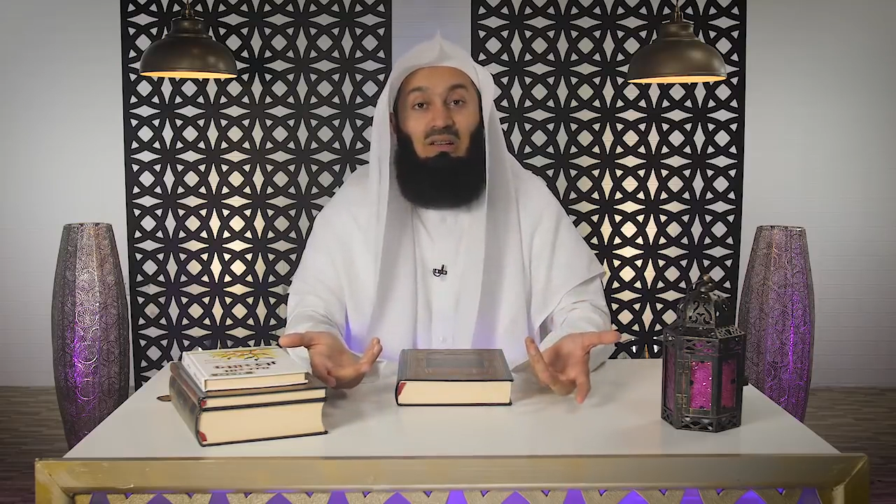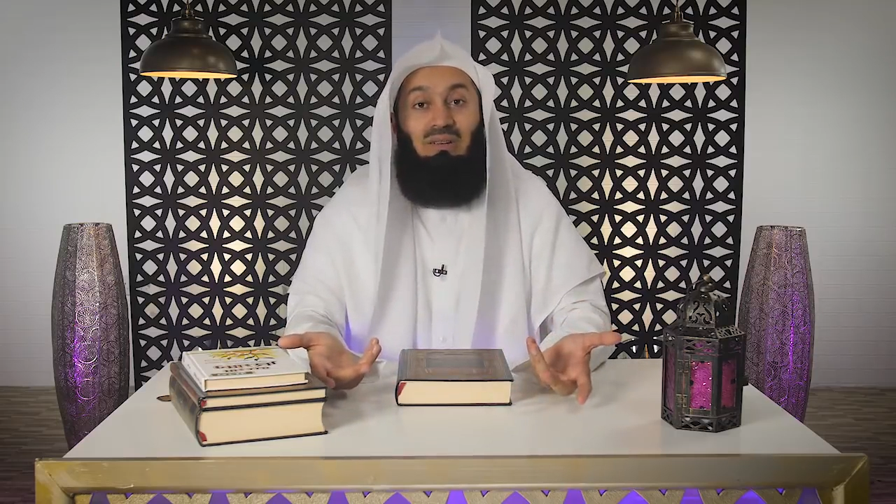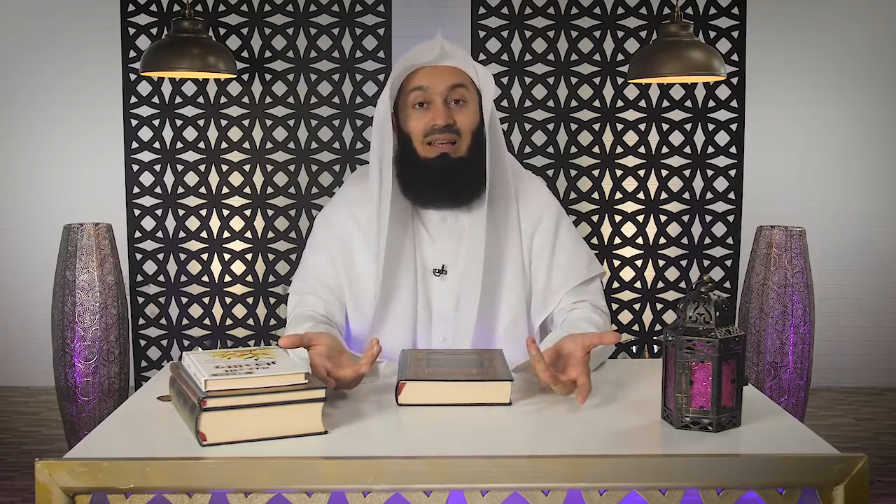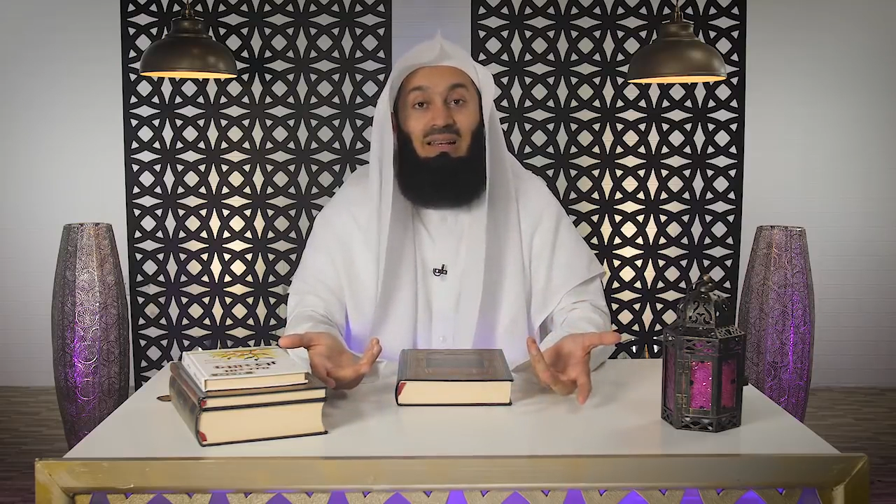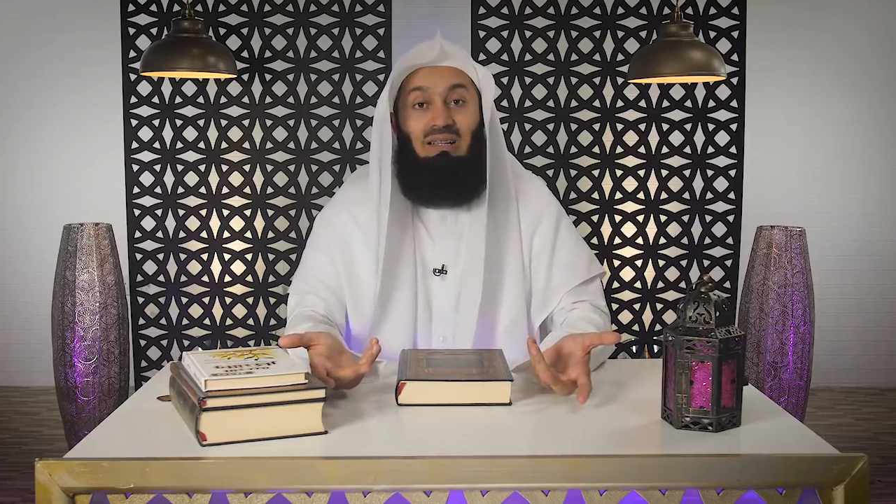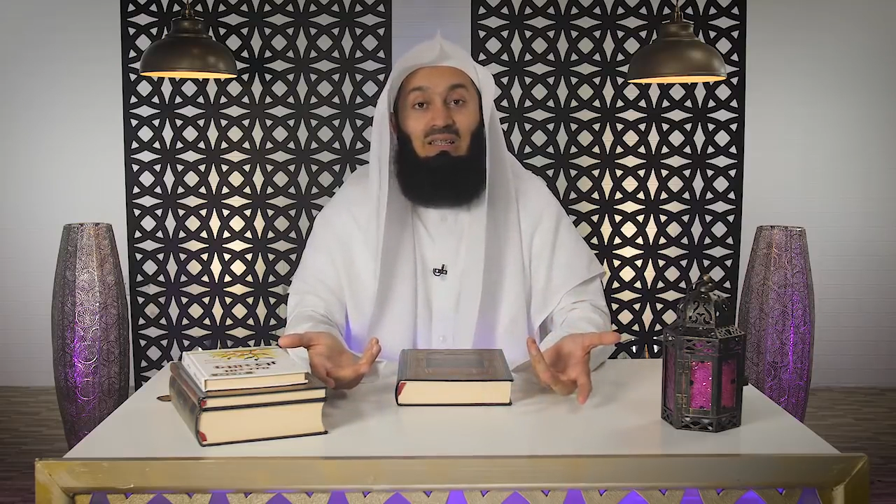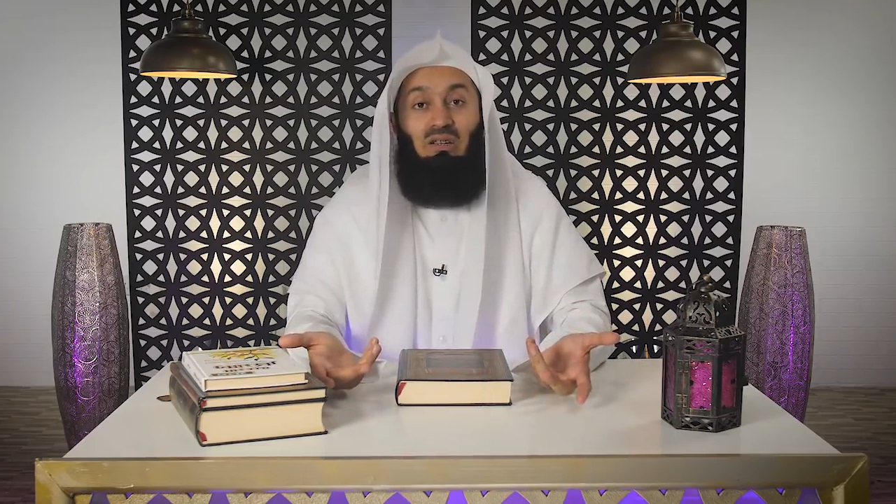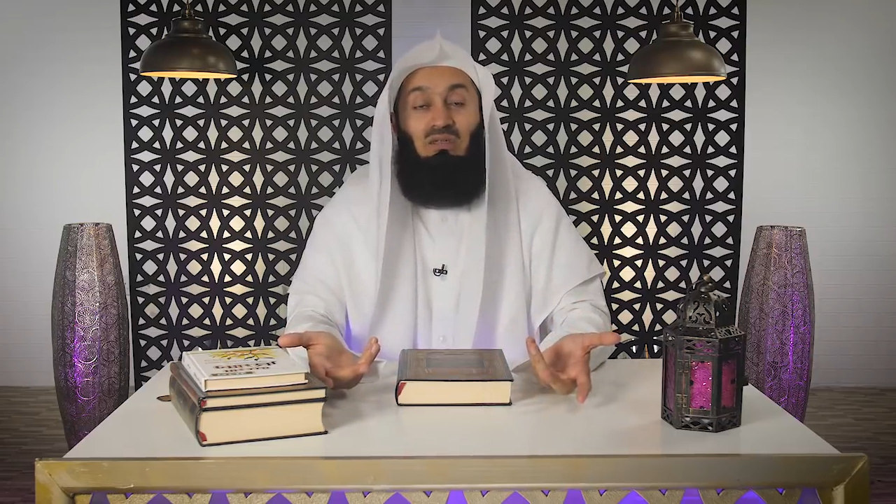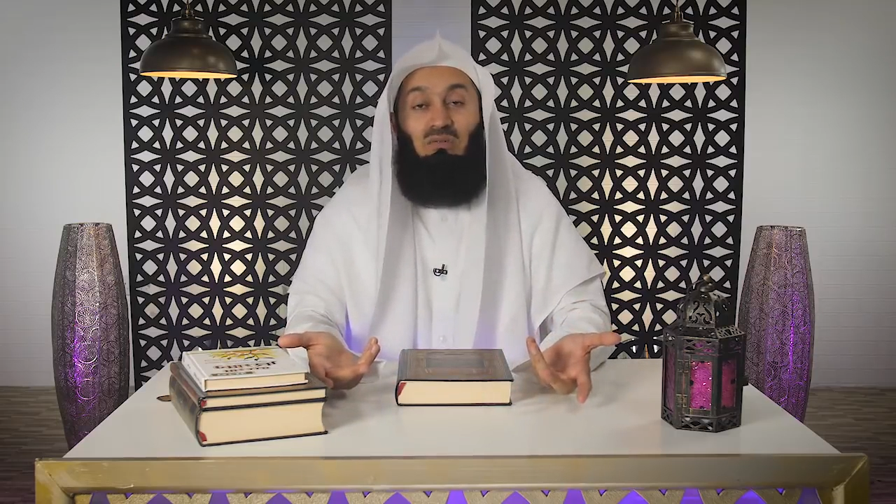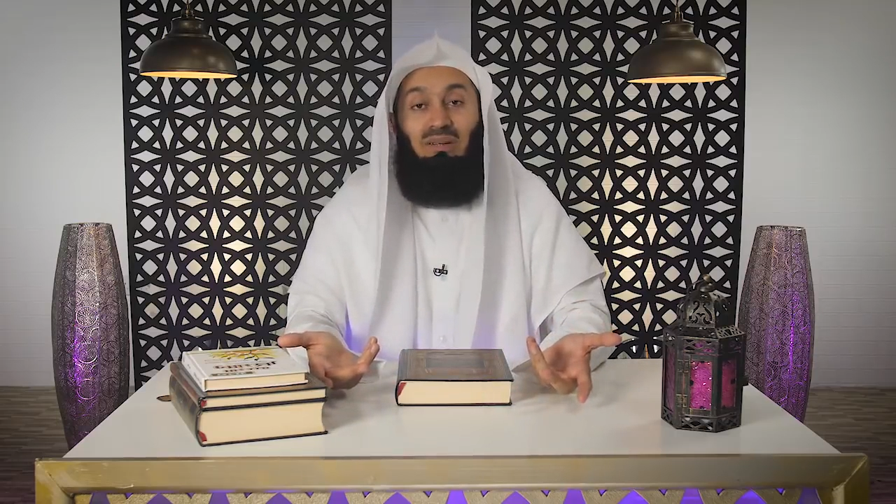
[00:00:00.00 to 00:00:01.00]
the
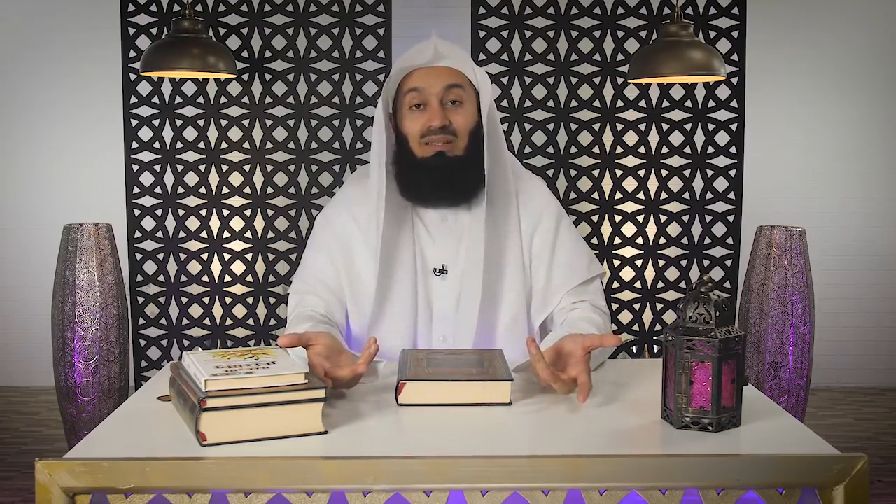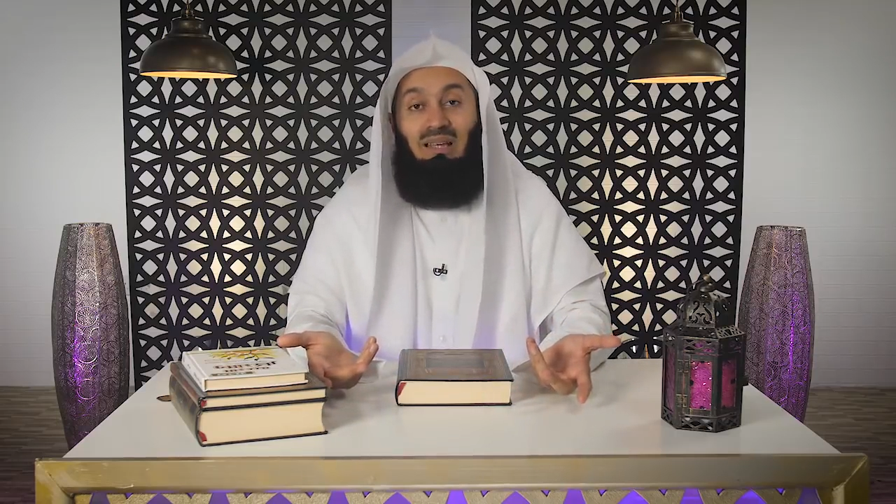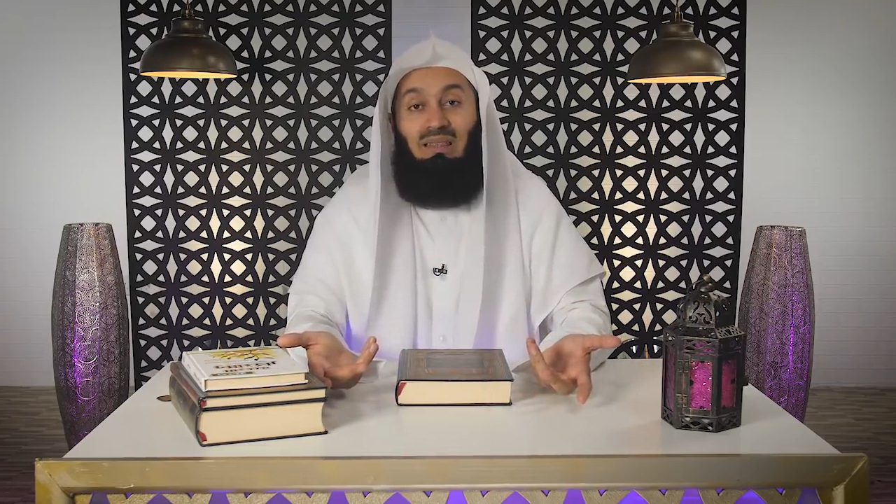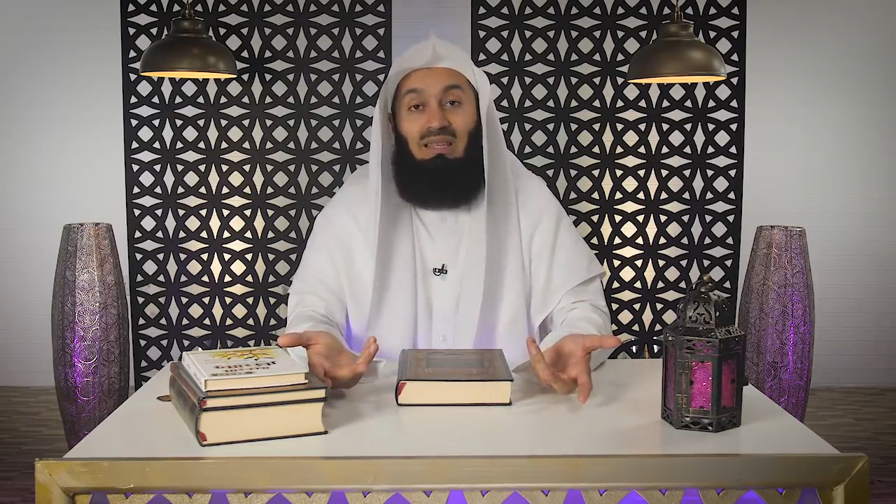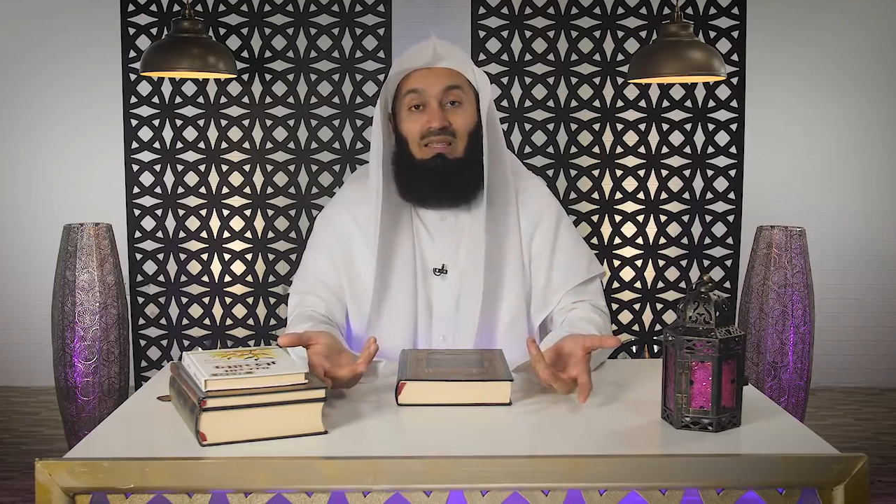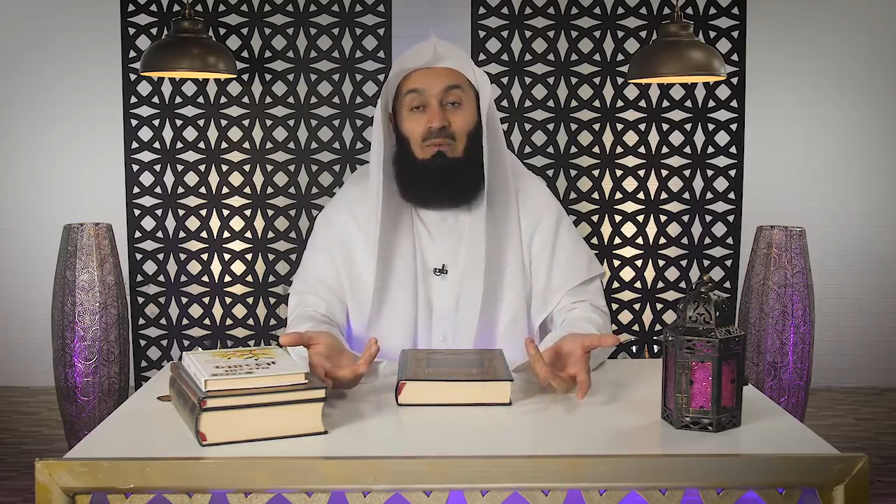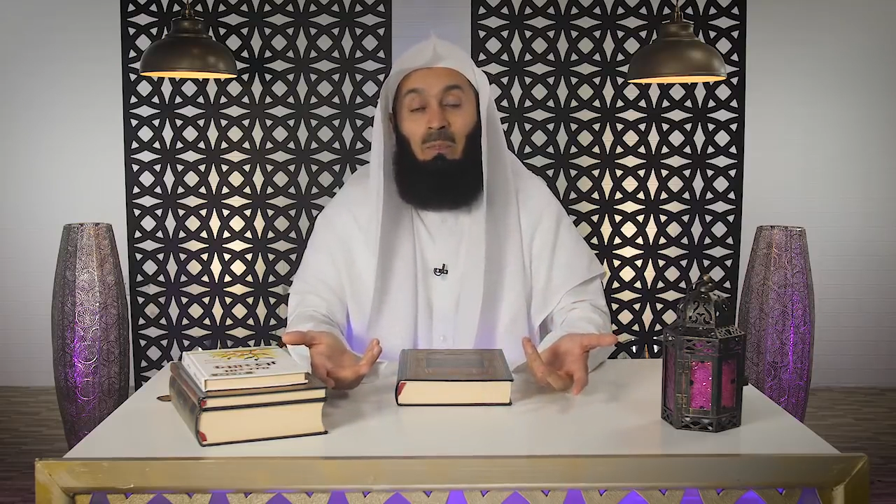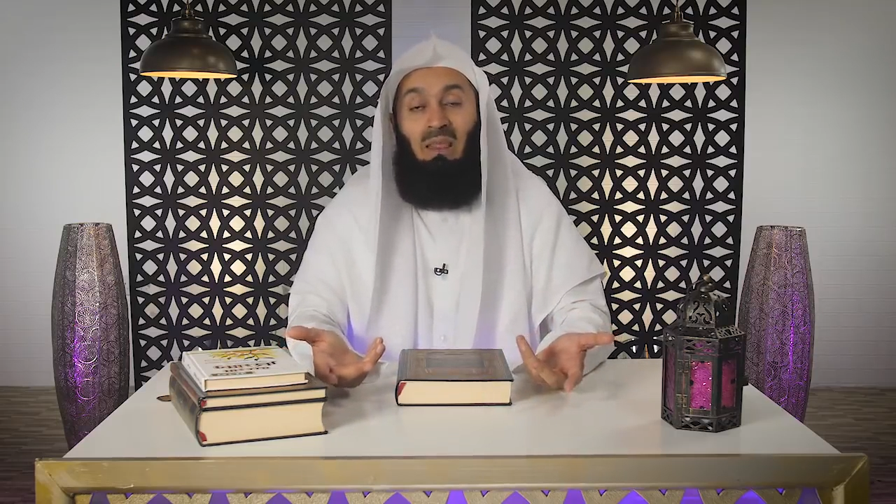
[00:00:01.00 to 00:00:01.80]
reality of what death is,